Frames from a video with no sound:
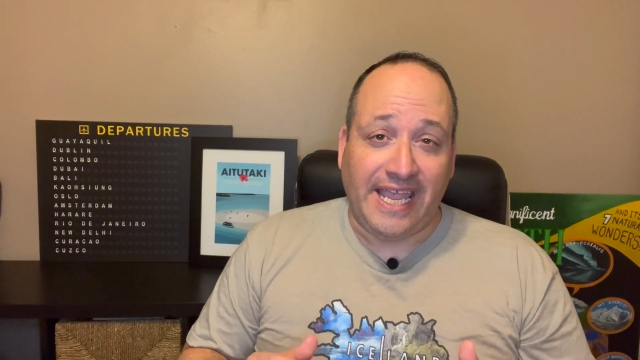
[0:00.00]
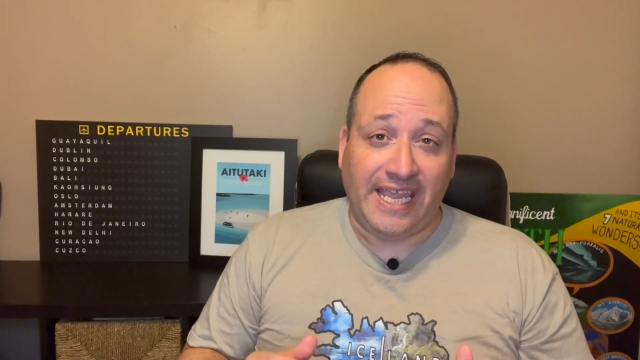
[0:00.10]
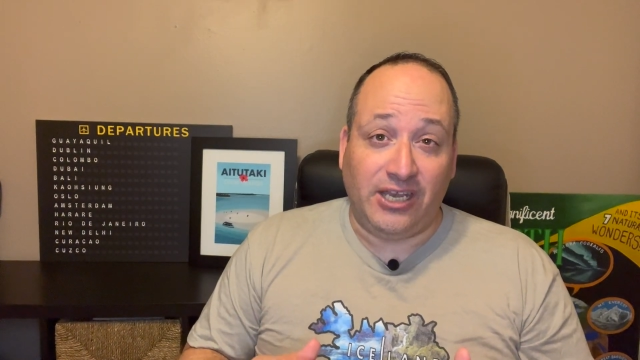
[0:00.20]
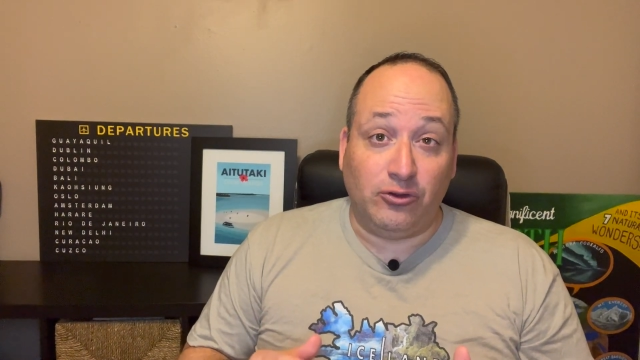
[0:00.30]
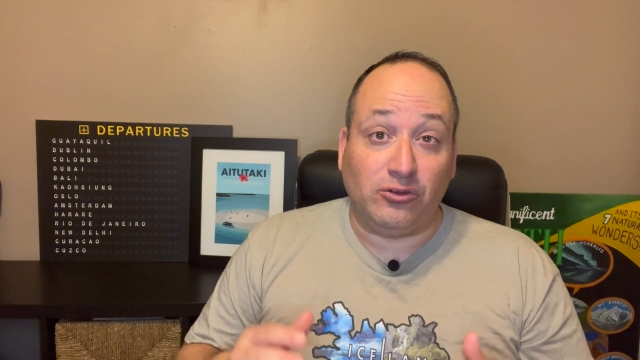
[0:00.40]

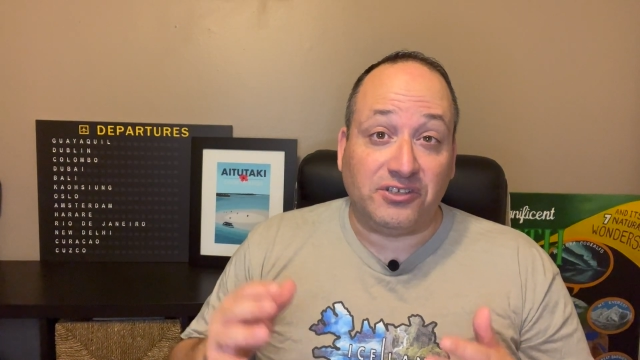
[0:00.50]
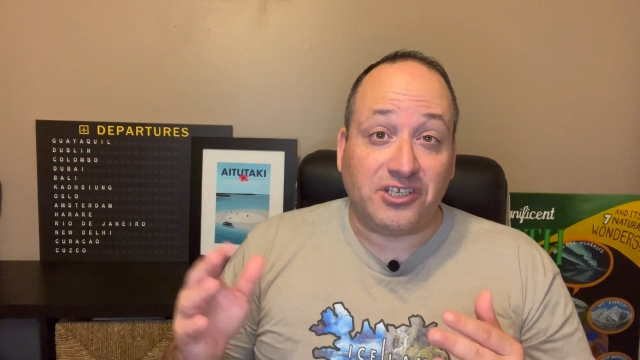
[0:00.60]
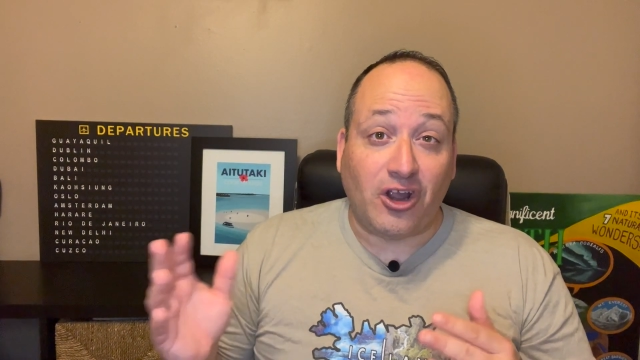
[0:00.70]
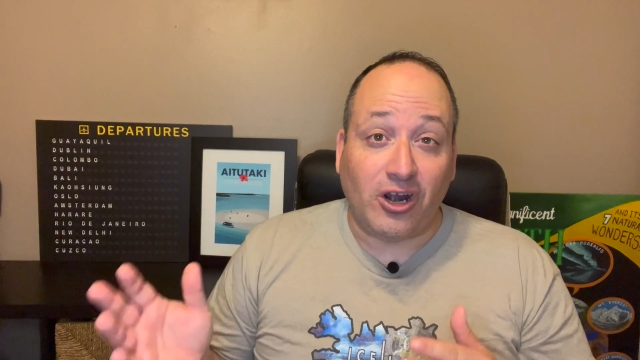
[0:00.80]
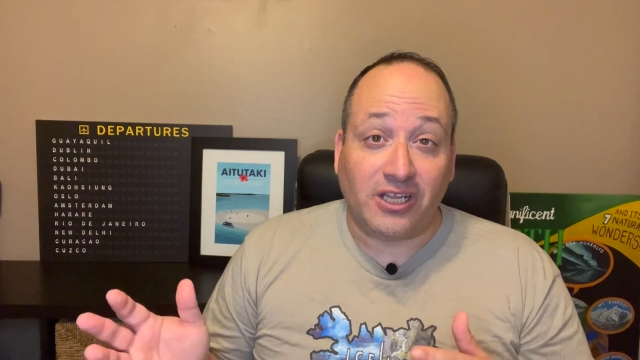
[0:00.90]
in
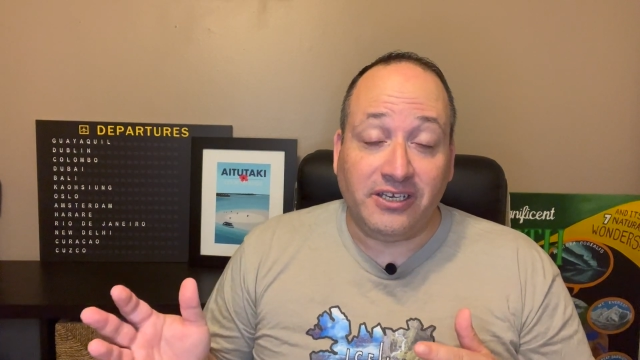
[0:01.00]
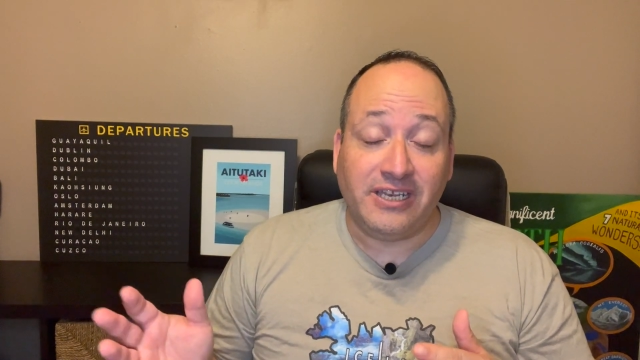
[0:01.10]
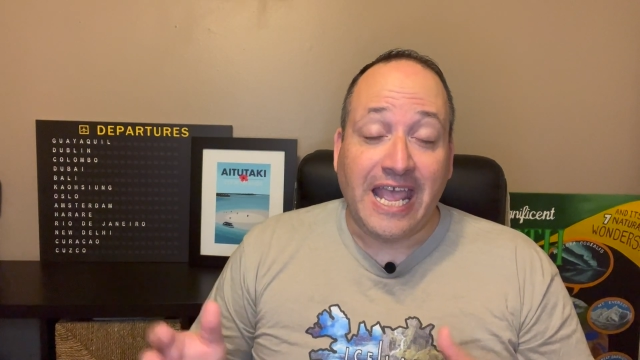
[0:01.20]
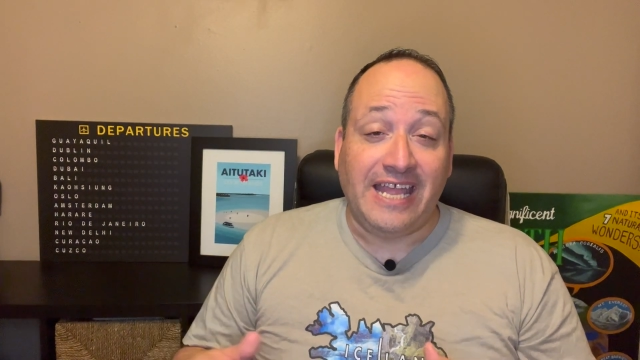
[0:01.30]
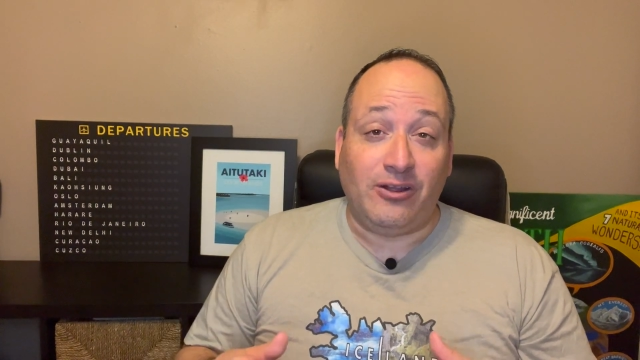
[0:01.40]
Jökulsárlón
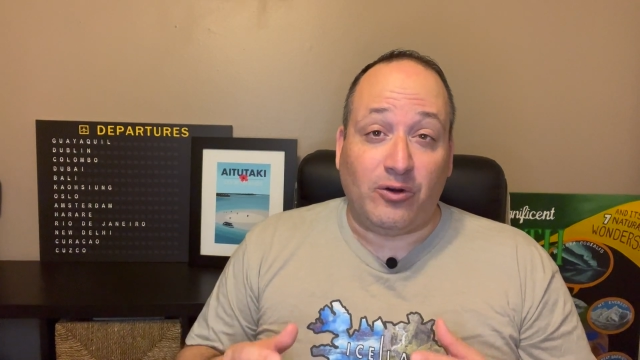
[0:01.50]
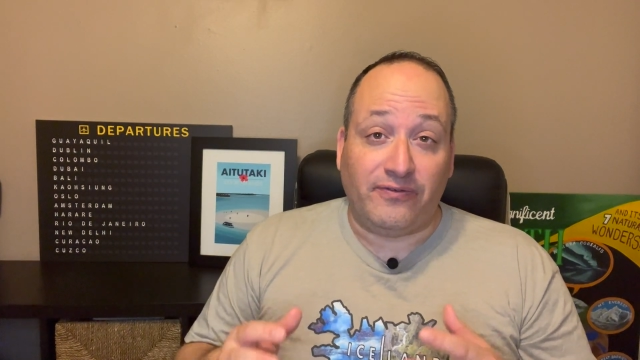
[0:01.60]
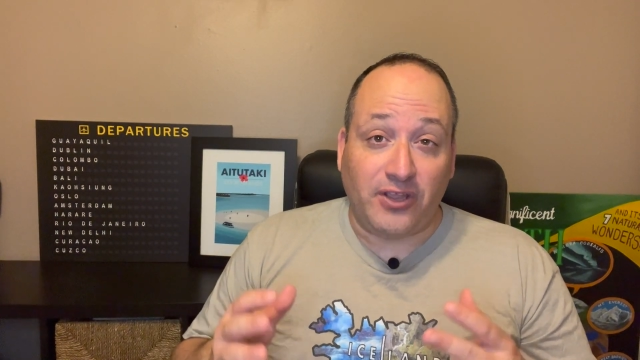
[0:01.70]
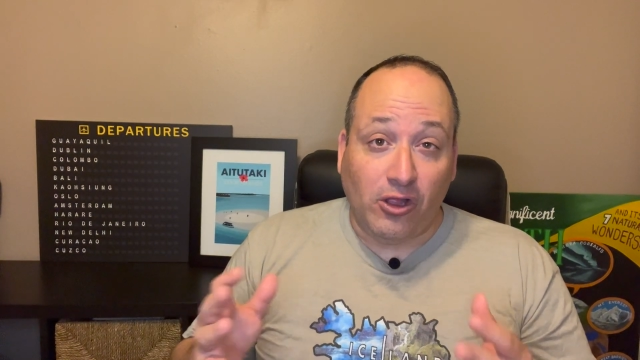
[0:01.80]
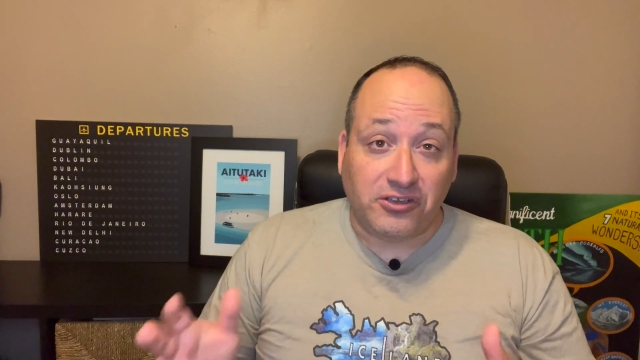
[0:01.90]
or
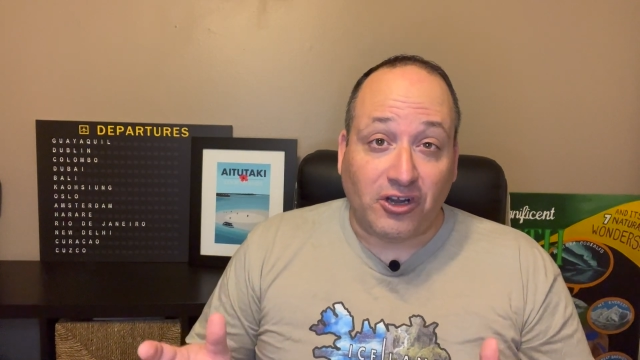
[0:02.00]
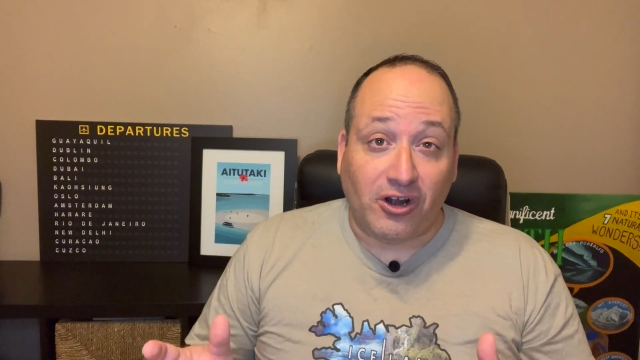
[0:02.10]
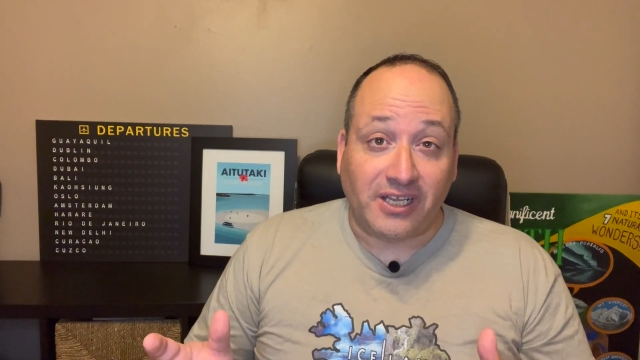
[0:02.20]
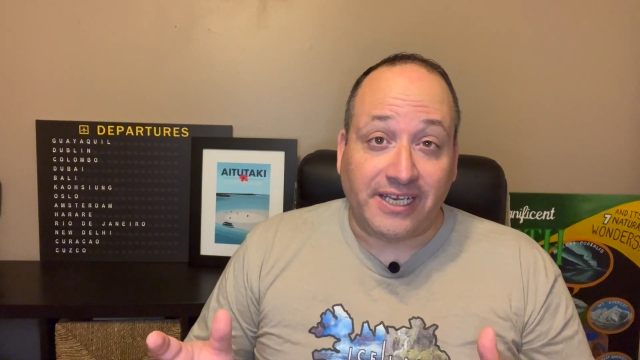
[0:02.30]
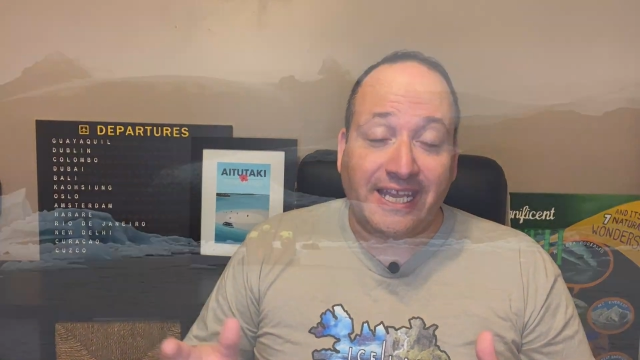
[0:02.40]
Fjallsárlón,